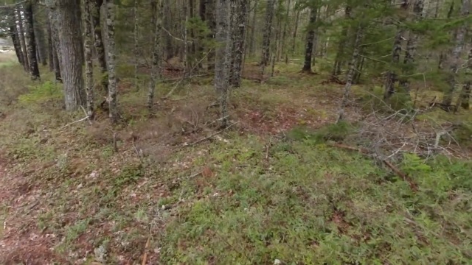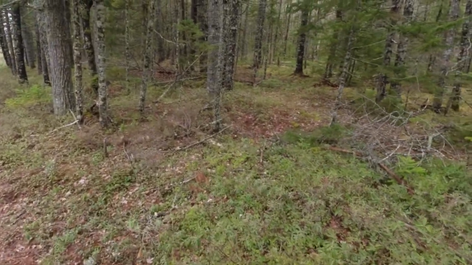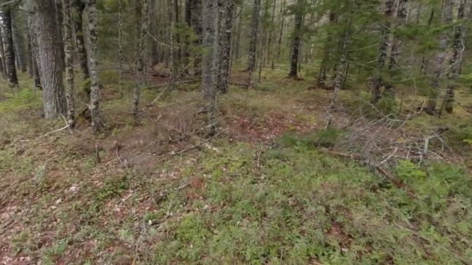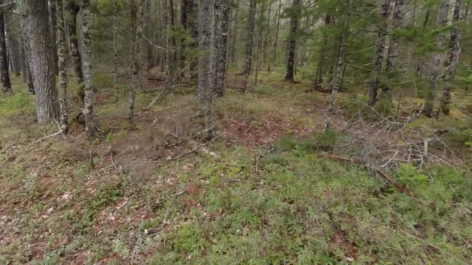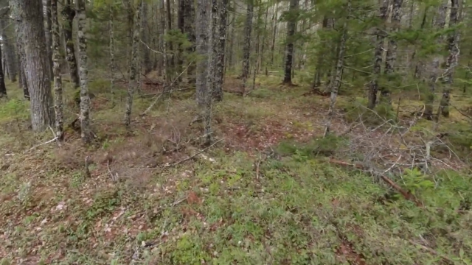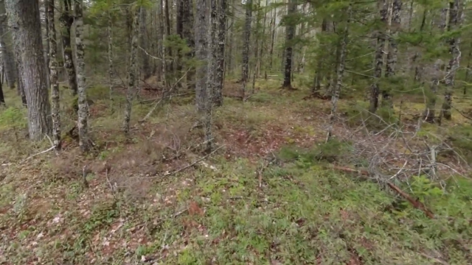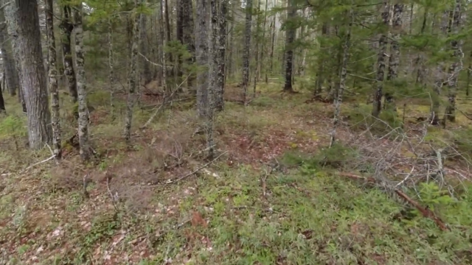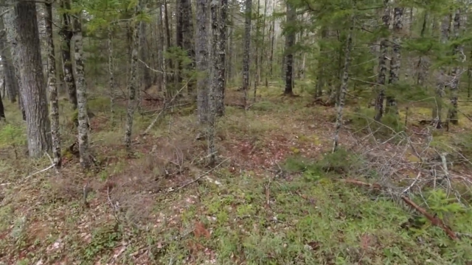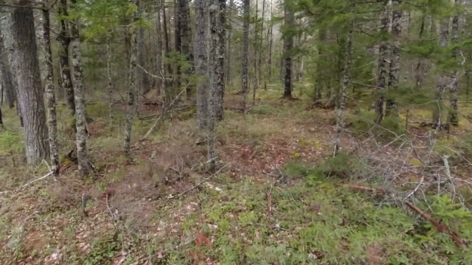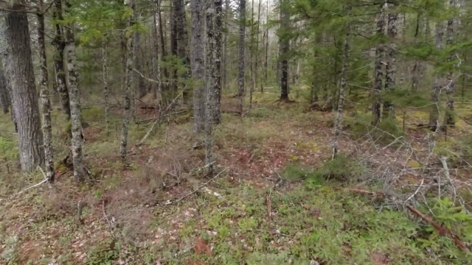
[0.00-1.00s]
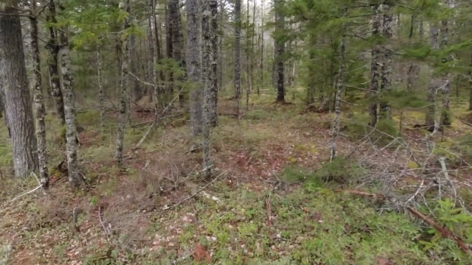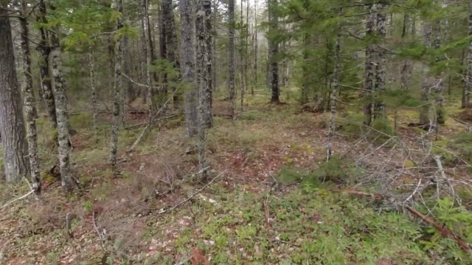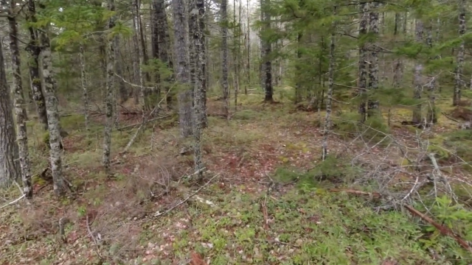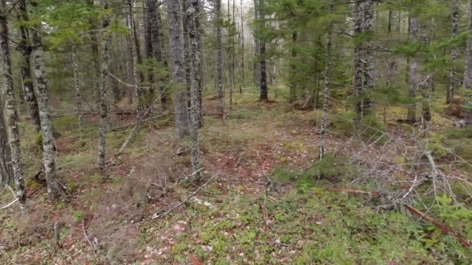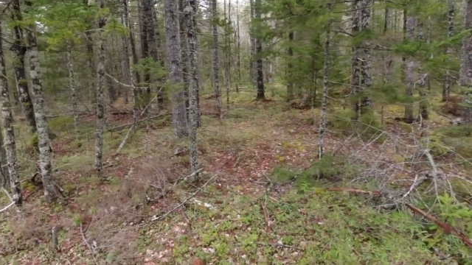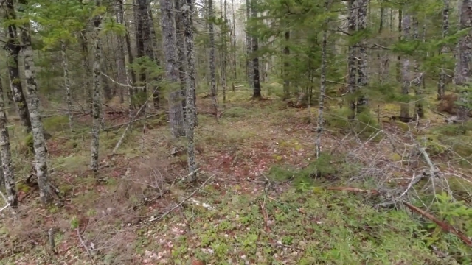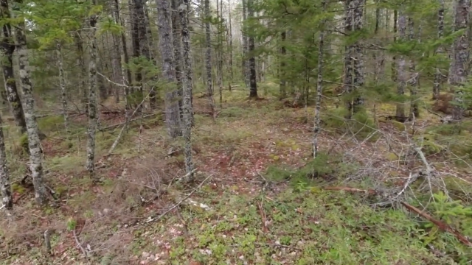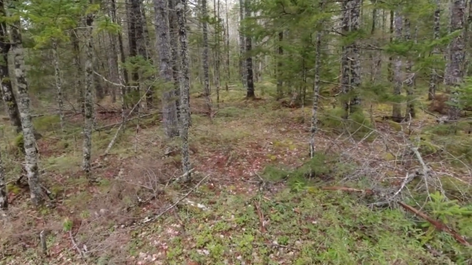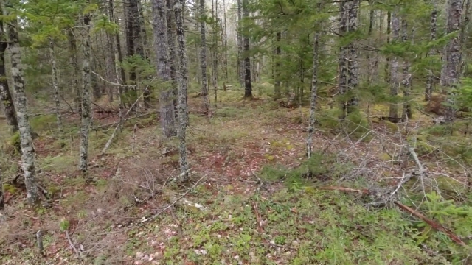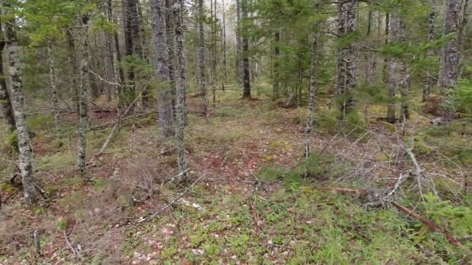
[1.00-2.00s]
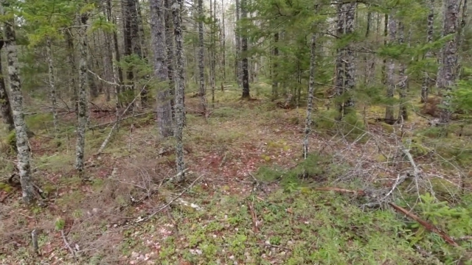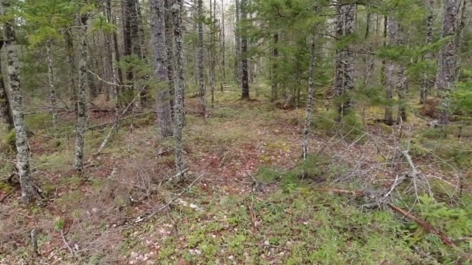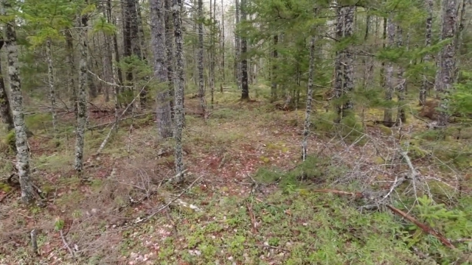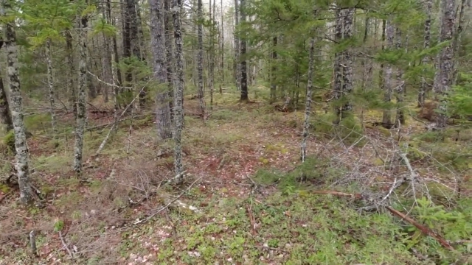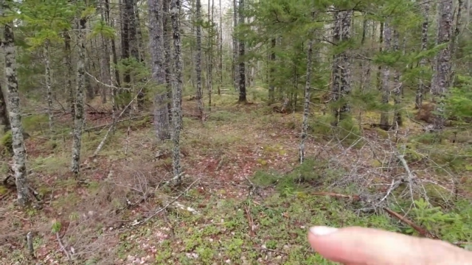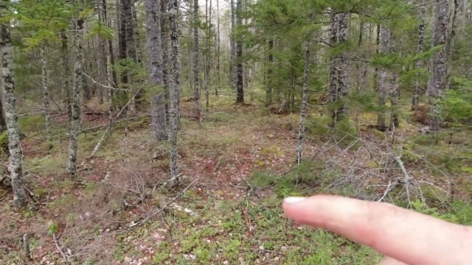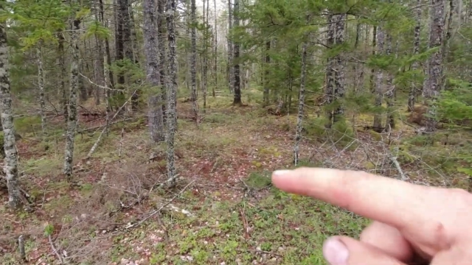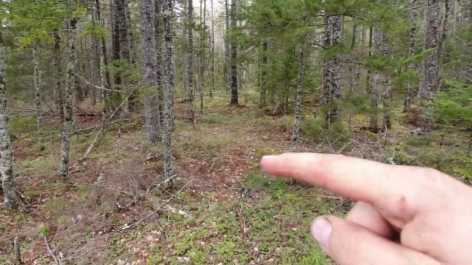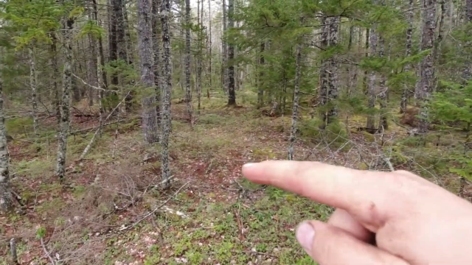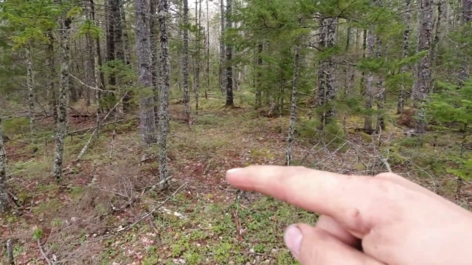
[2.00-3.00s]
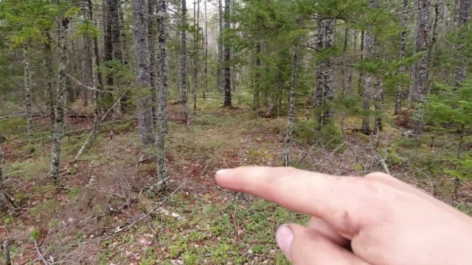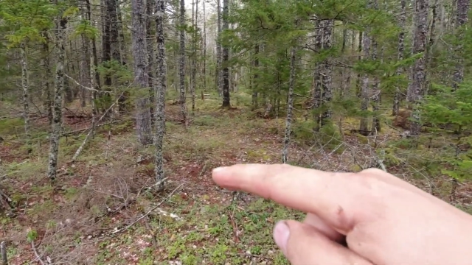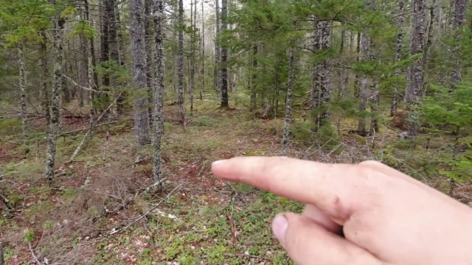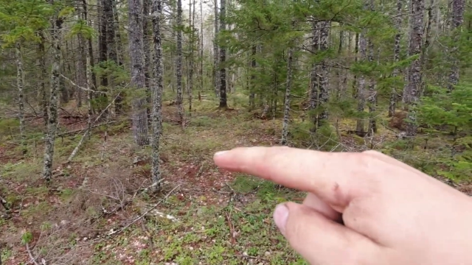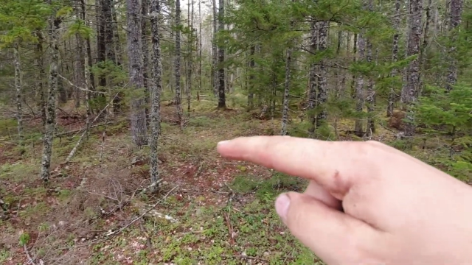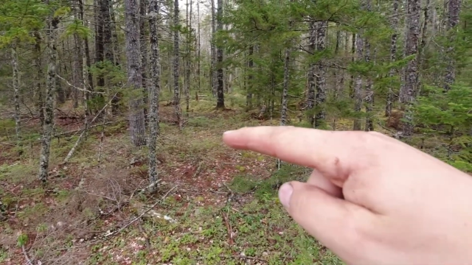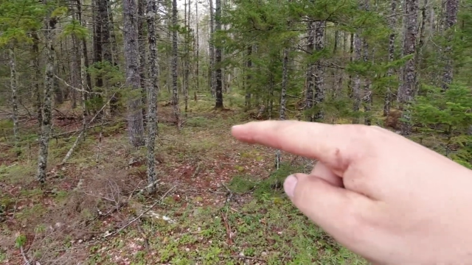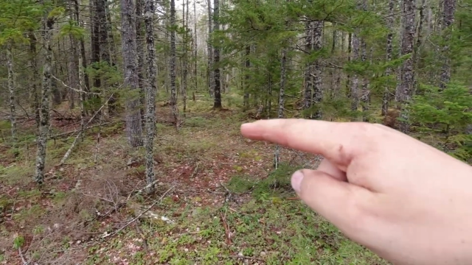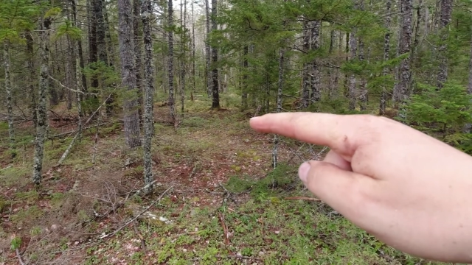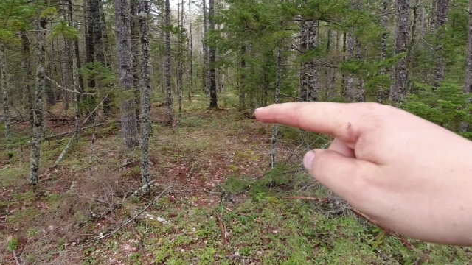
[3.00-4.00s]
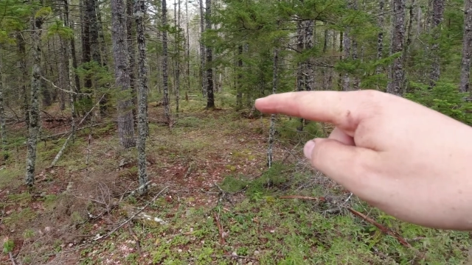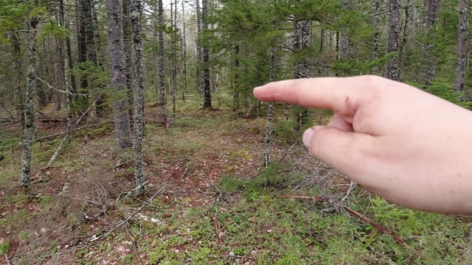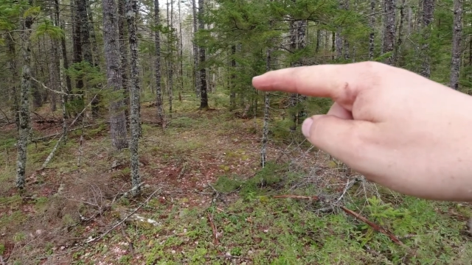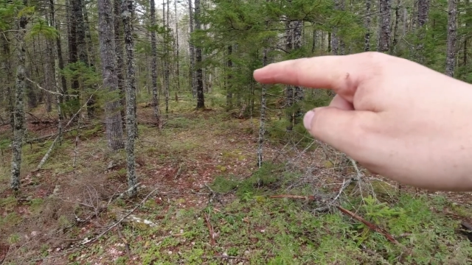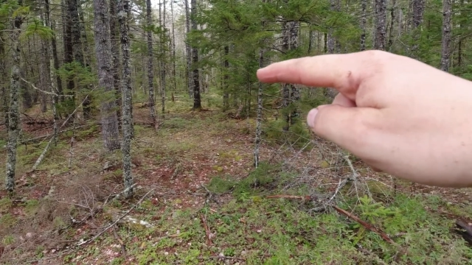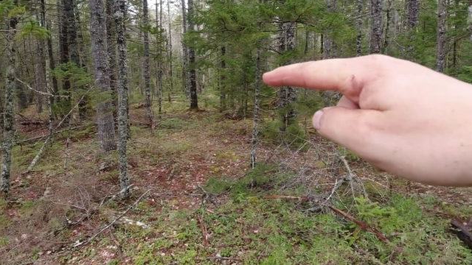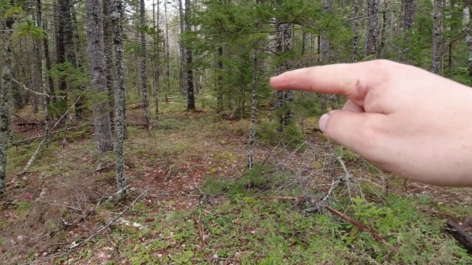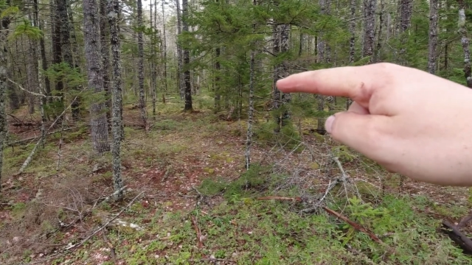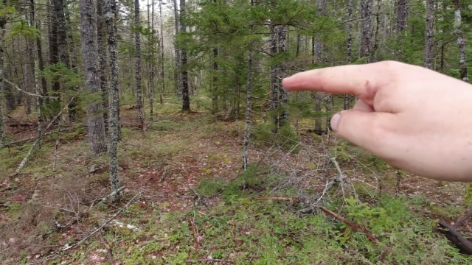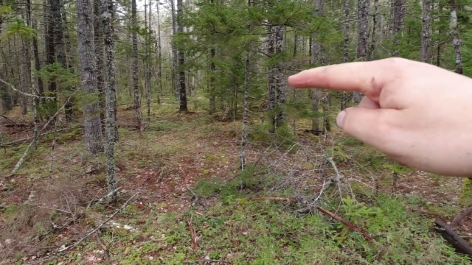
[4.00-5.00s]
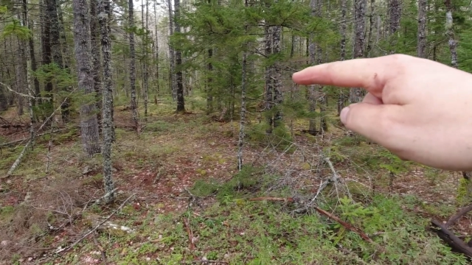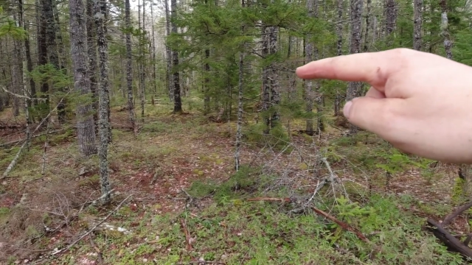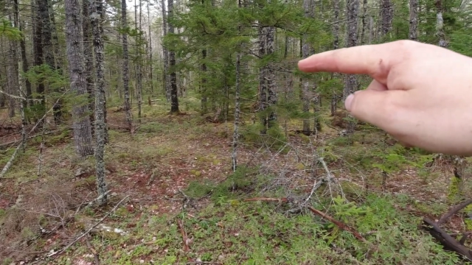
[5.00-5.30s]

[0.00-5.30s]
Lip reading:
Nobody's mouth can be seen.